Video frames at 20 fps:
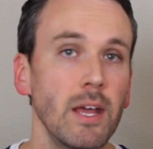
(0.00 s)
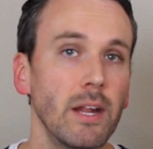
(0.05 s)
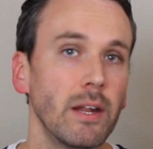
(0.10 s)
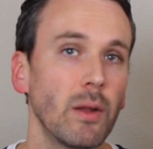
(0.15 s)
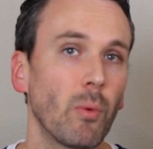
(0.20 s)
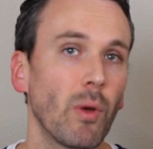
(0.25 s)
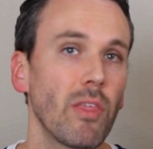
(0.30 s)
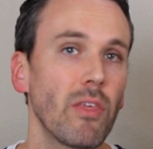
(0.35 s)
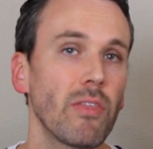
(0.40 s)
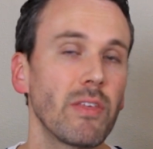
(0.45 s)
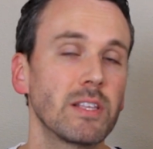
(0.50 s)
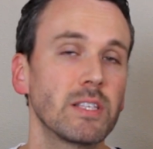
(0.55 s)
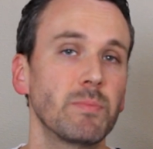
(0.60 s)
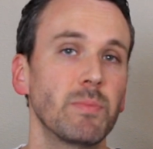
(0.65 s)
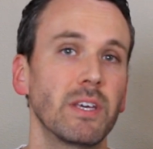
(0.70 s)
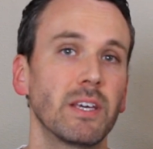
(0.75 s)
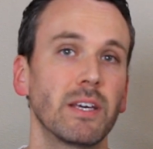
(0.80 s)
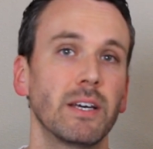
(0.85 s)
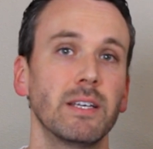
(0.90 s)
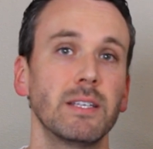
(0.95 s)
Now, whether that's
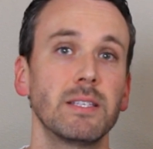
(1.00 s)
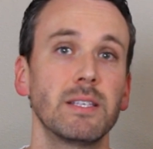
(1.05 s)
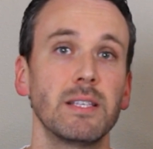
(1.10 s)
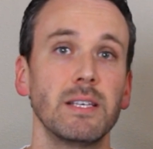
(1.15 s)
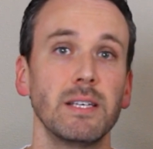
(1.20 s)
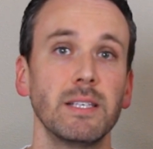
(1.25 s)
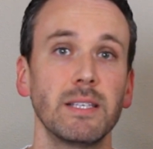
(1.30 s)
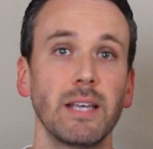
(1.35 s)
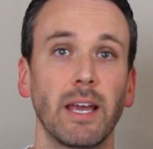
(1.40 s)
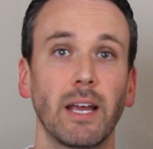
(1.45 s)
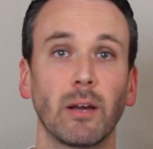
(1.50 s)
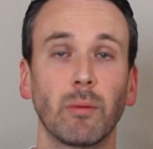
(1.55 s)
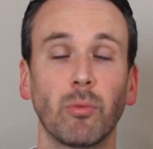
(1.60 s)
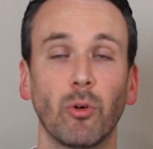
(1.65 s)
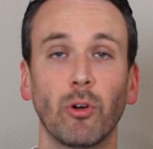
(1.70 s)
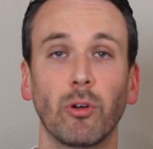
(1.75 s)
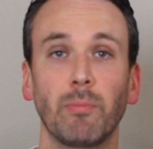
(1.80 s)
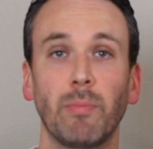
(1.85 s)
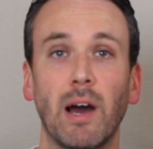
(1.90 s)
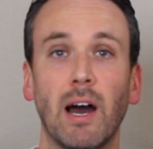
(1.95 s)
because these
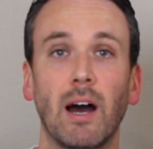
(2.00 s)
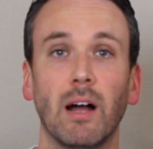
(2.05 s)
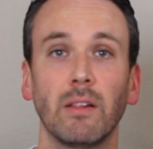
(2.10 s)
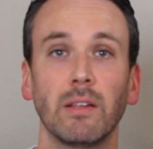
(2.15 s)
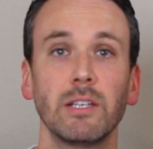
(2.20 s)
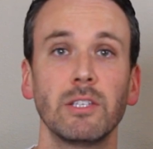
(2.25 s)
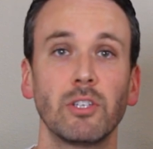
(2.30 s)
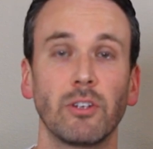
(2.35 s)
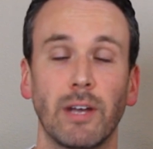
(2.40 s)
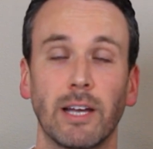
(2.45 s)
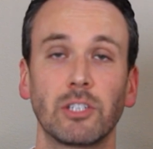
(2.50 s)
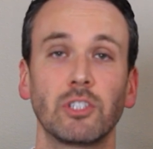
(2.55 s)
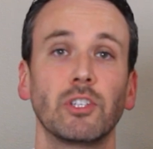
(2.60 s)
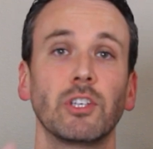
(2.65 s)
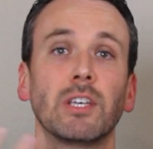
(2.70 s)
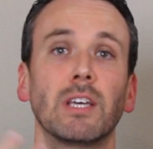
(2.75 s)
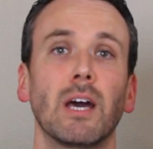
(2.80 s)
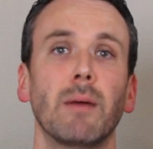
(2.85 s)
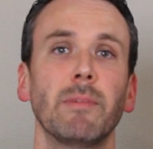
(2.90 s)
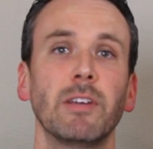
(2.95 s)
airborne pollens are
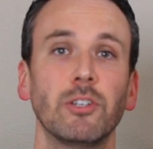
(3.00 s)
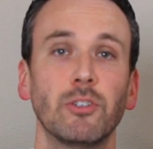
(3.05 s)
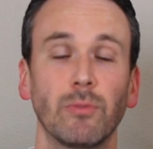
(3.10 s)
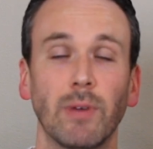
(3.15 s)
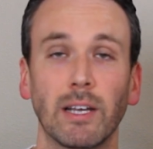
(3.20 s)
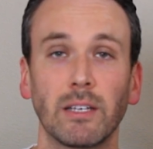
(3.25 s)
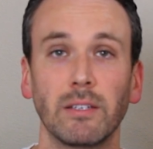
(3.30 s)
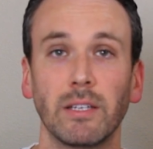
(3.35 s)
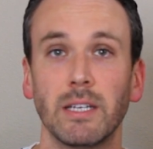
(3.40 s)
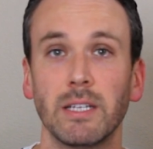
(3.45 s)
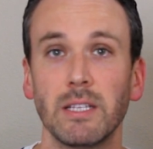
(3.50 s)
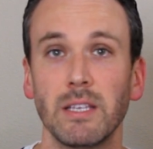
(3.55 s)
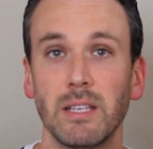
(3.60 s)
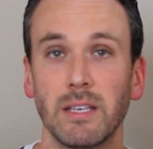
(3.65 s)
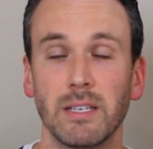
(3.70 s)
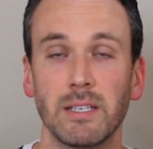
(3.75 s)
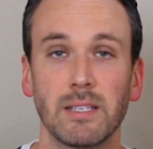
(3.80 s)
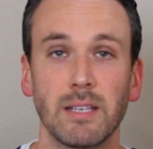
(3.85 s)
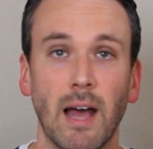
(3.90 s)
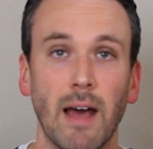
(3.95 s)
actually coming directly into
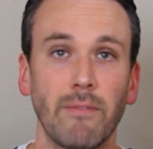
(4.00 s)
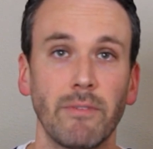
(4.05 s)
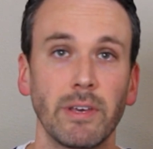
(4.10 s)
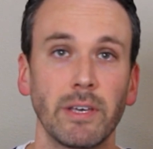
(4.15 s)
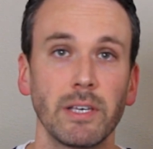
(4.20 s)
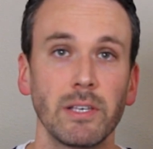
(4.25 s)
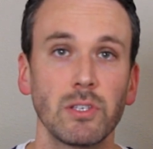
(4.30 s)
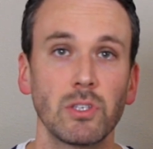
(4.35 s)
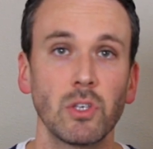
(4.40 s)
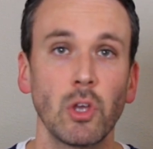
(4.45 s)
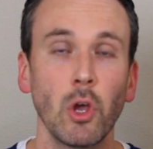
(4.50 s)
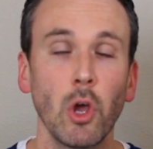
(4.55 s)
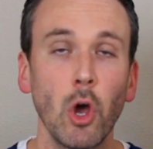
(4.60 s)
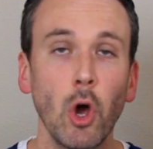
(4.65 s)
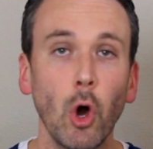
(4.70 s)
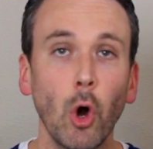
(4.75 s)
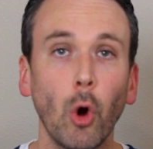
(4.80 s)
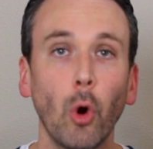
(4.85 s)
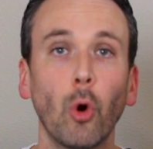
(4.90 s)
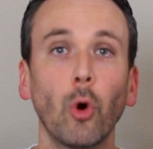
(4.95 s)
the esophagus,
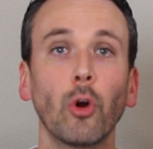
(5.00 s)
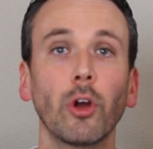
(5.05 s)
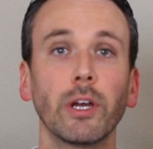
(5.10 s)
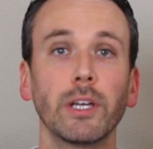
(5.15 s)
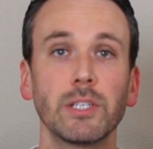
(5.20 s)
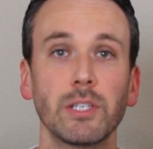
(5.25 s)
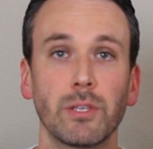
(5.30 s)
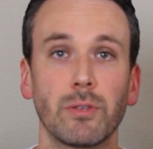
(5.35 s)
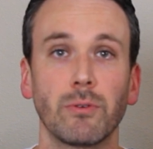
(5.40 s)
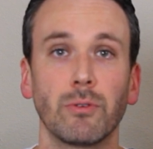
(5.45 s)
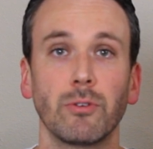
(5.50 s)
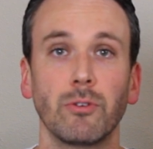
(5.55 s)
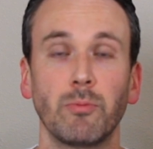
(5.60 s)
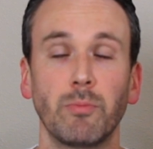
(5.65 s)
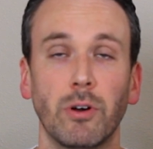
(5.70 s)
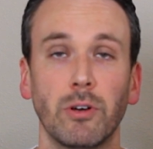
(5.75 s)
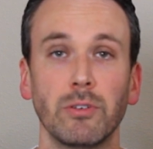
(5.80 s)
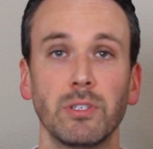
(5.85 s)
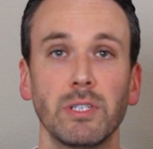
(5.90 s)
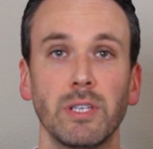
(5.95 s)
or it's through
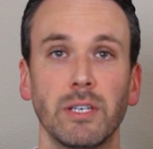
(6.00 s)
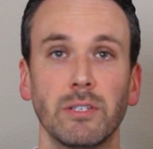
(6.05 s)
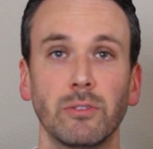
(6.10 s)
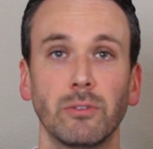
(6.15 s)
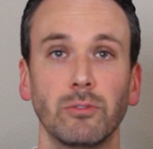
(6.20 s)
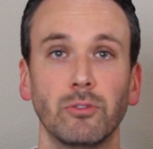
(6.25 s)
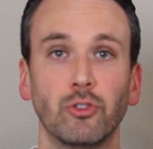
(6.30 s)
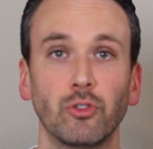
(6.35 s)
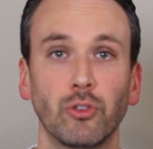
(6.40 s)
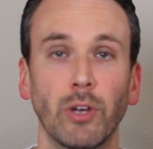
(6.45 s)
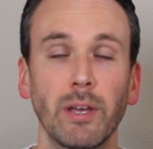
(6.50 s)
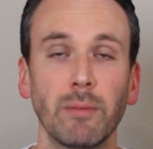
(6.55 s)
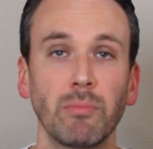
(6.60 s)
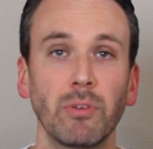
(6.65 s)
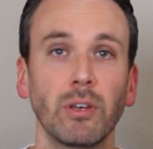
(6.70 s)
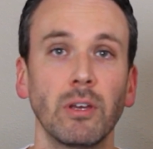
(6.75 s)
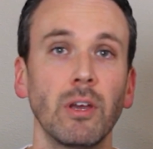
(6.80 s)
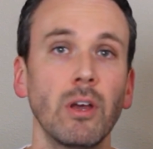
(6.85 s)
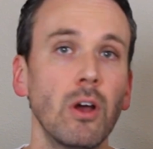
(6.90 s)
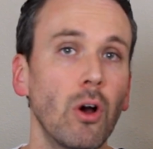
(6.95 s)
postnasal
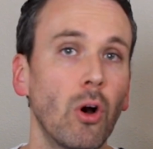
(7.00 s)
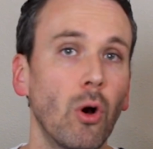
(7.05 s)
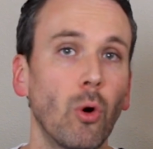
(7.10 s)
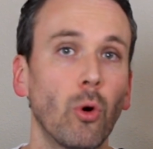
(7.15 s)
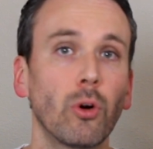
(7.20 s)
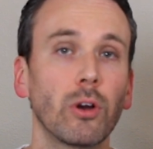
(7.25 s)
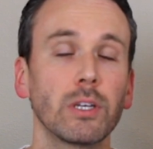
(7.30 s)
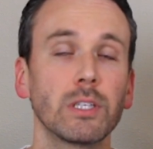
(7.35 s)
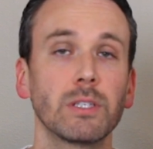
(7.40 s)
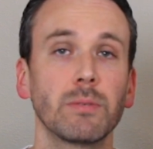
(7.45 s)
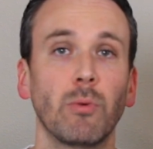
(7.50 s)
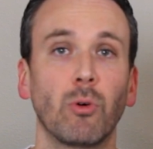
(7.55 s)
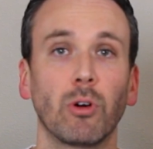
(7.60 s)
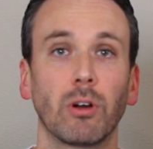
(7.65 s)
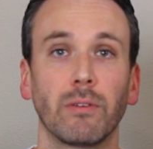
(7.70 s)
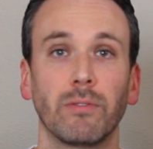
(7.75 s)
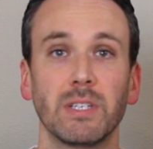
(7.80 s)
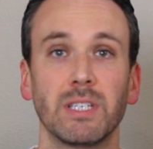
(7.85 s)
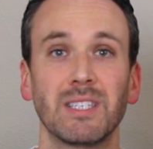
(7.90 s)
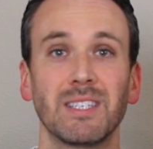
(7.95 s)
drip, or it's
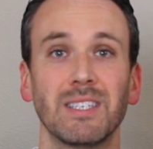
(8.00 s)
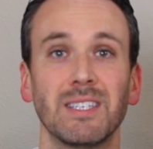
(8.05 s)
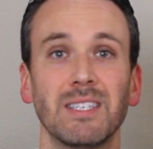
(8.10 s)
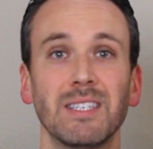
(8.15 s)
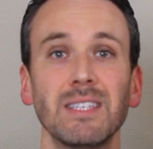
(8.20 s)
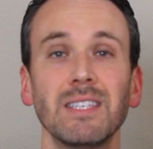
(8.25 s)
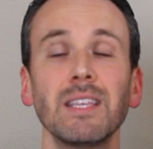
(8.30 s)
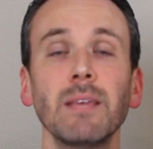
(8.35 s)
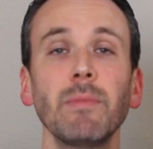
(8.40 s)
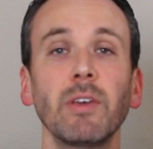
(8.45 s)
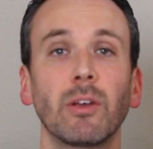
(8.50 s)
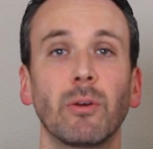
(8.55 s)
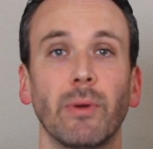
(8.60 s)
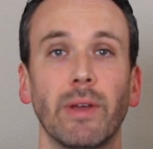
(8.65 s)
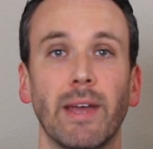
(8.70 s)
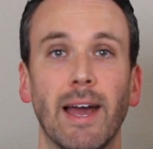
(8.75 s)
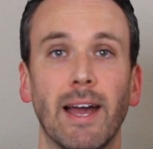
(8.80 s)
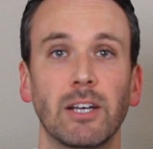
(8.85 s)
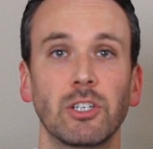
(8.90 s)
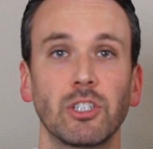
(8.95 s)
more of a systemic
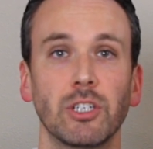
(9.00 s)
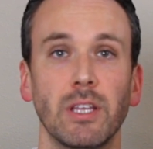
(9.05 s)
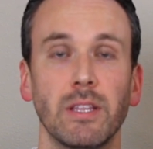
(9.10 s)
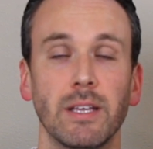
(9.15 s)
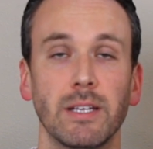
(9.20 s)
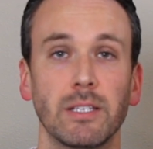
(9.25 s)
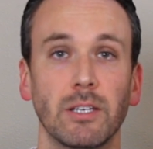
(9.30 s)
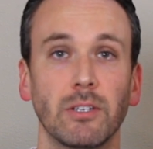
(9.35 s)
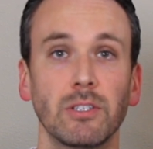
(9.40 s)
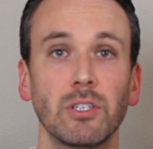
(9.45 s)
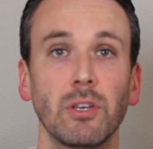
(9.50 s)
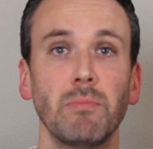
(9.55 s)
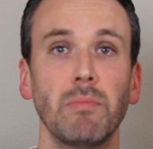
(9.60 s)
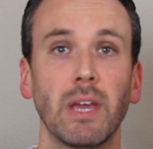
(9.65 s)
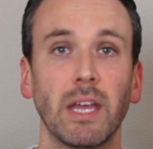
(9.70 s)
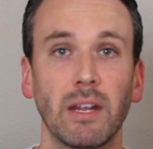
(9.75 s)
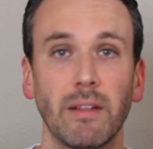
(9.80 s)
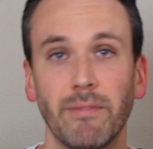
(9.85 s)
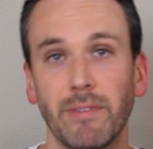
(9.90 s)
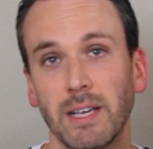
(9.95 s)
reaction that's also
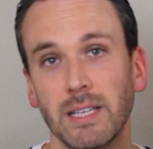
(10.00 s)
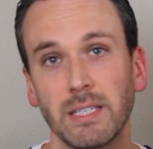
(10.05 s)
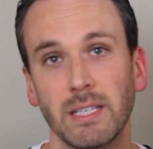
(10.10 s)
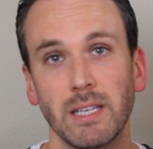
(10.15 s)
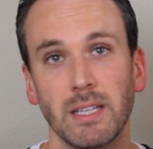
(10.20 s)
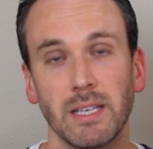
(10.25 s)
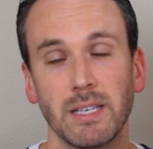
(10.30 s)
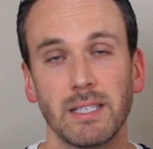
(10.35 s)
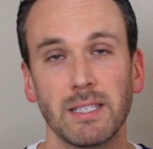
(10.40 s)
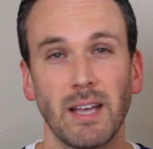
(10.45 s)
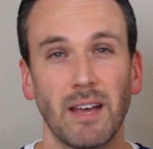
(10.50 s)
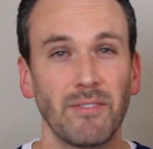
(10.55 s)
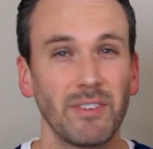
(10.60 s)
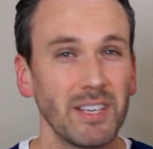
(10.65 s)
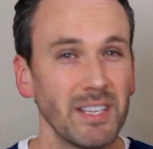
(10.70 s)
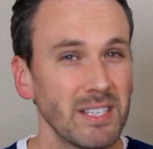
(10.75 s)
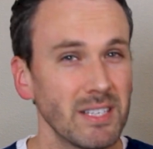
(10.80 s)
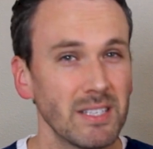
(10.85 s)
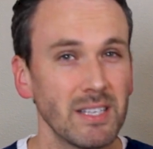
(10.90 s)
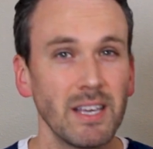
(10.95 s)
manifesting in the
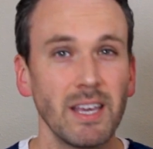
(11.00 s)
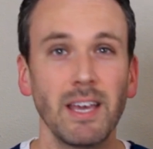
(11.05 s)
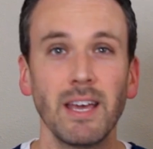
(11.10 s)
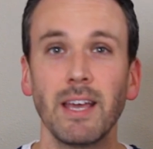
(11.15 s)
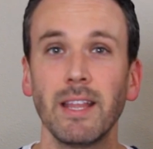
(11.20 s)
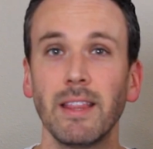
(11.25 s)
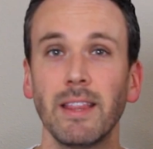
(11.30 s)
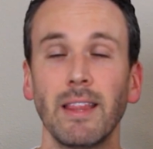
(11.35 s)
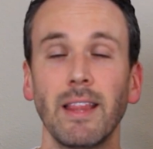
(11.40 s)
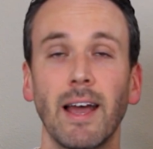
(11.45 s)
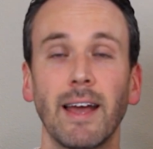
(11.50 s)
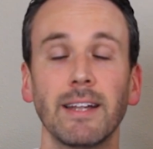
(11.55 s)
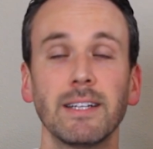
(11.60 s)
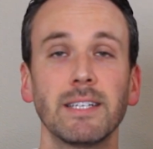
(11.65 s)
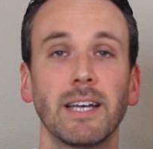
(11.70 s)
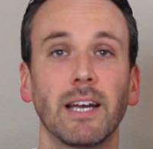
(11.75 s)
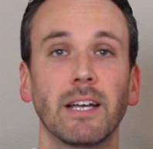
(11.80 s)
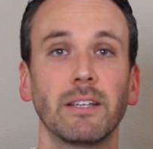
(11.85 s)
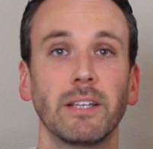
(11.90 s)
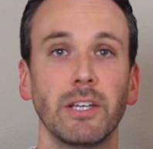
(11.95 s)
esophagus, not
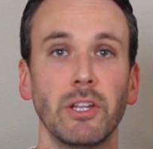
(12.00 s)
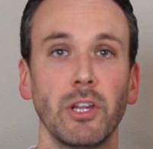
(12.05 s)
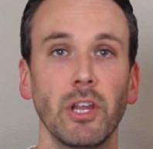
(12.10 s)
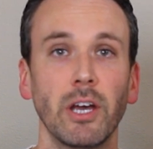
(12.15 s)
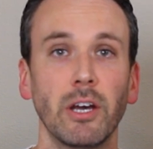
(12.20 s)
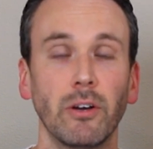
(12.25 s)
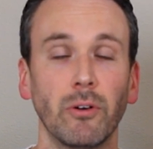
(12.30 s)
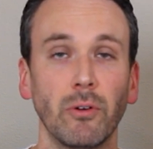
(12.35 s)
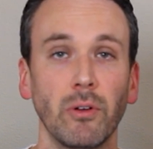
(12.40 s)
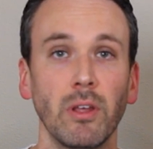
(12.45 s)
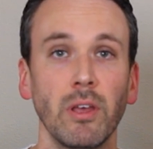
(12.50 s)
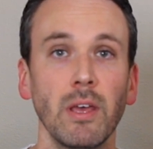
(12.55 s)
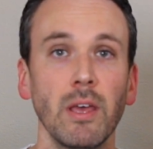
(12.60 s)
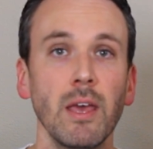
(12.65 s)
entirely known.